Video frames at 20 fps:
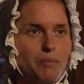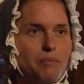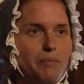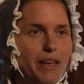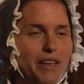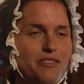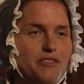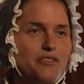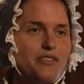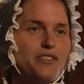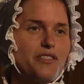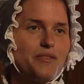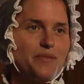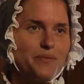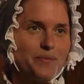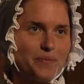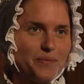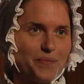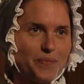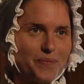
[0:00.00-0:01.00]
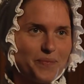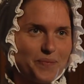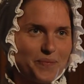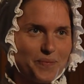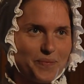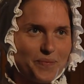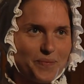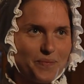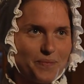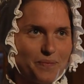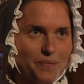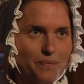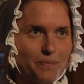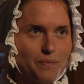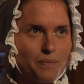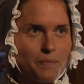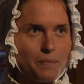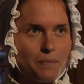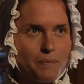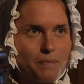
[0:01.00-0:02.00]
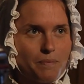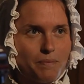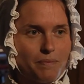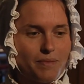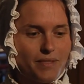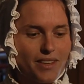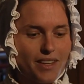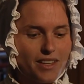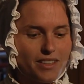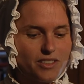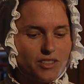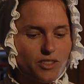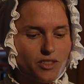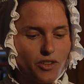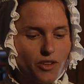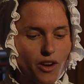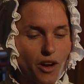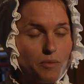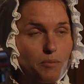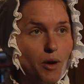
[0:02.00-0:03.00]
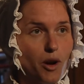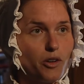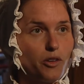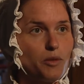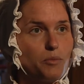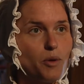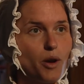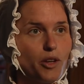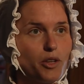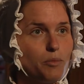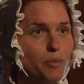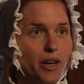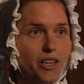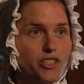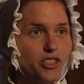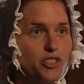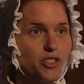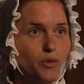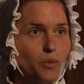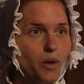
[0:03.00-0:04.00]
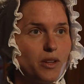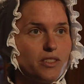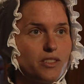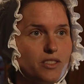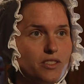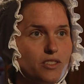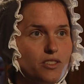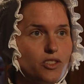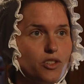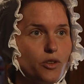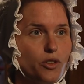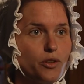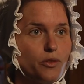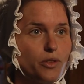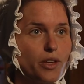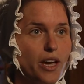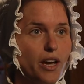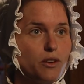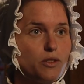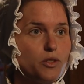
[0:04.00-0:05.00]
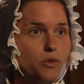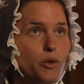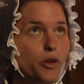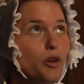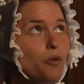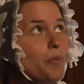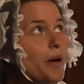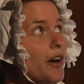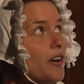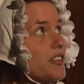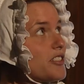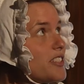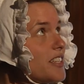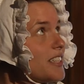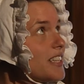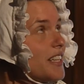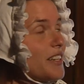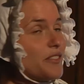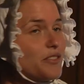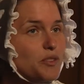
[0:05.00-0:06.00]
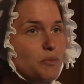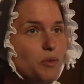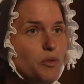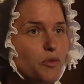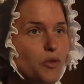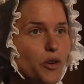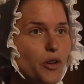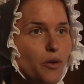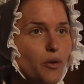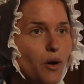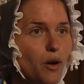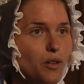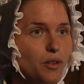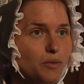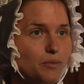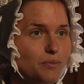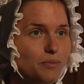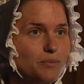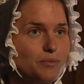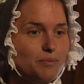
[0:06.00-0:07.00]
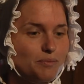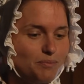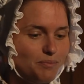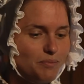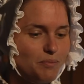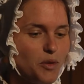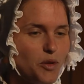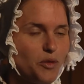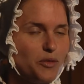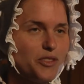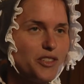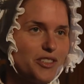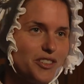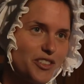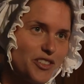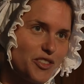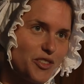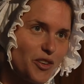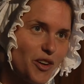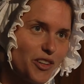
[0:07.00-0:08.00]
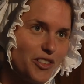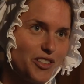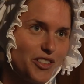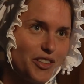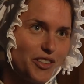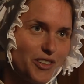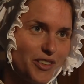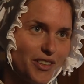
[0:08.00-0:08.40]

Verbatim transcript: Maeve. Maeve. Yes, your Aunt Margaret brought you by just the once to show you the house where your parents had lived before you all moved to Toronto.